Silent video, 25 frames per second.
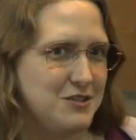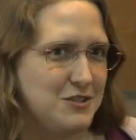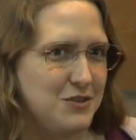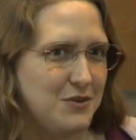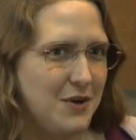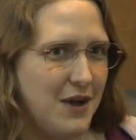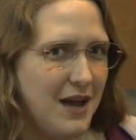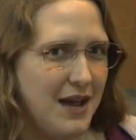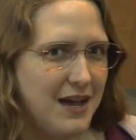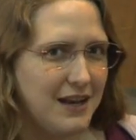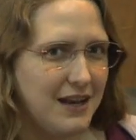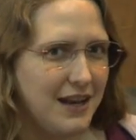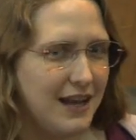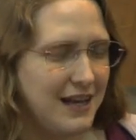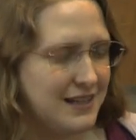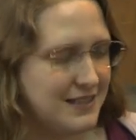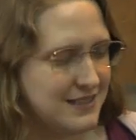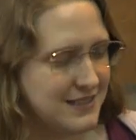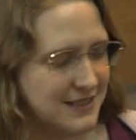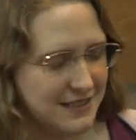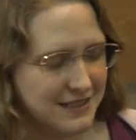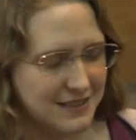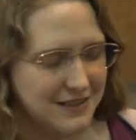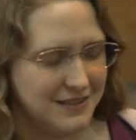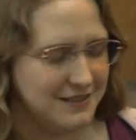So I'd like
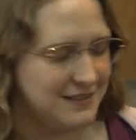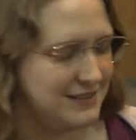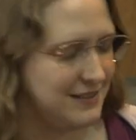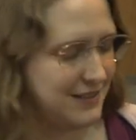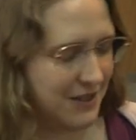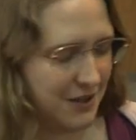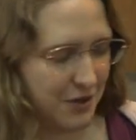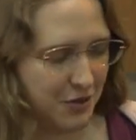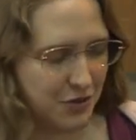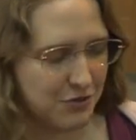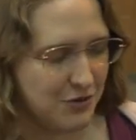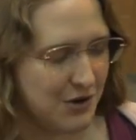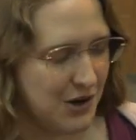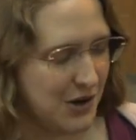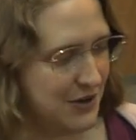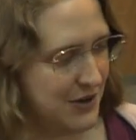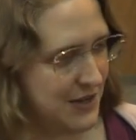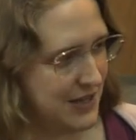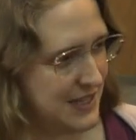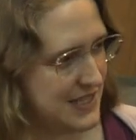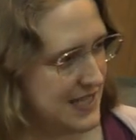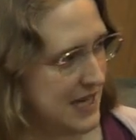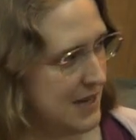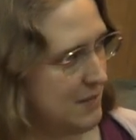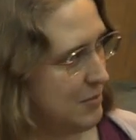to throw out an
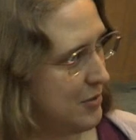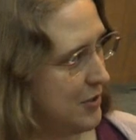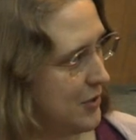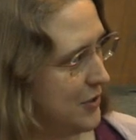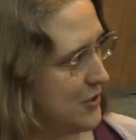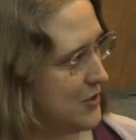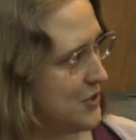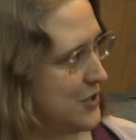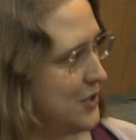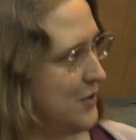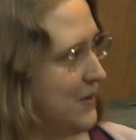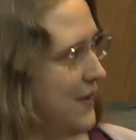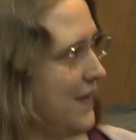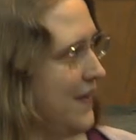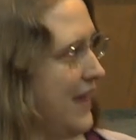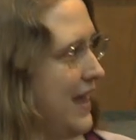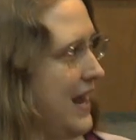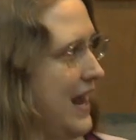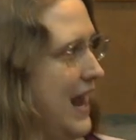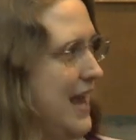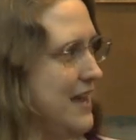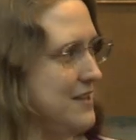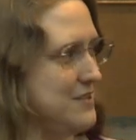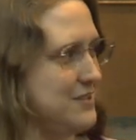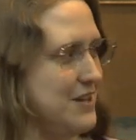example or two and
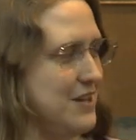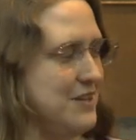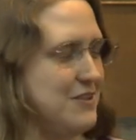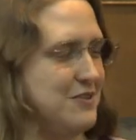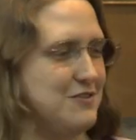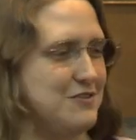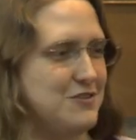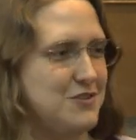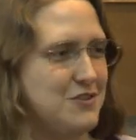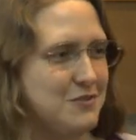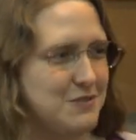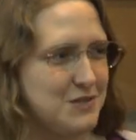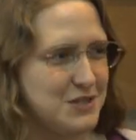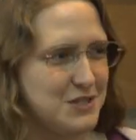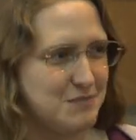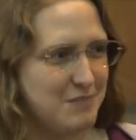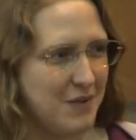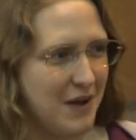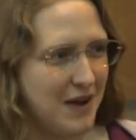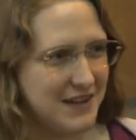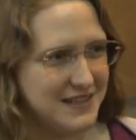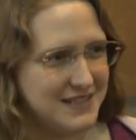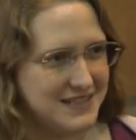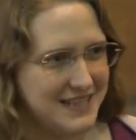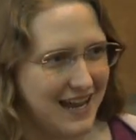then ask others to
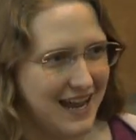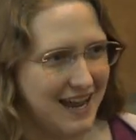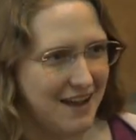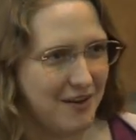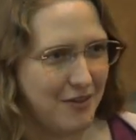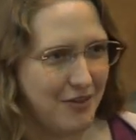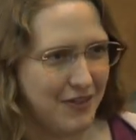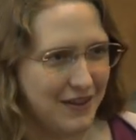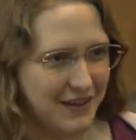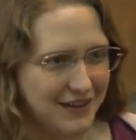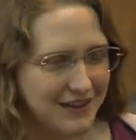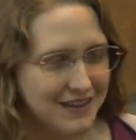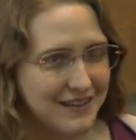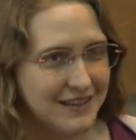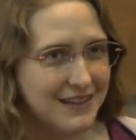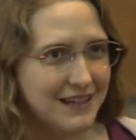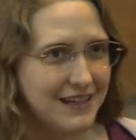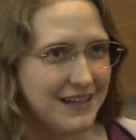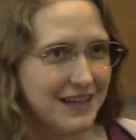respond to how the